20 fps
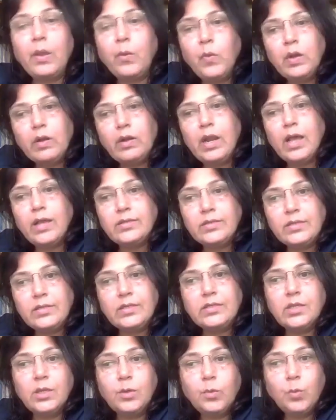If you
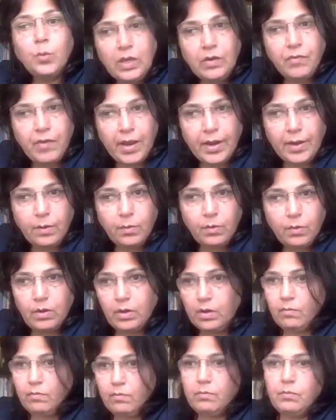recall the Penguin
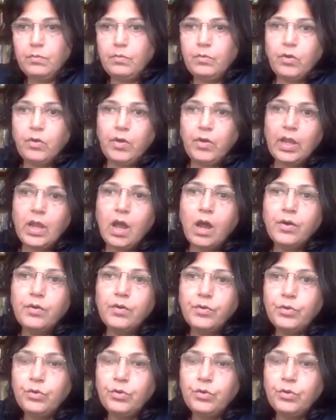Classics that we read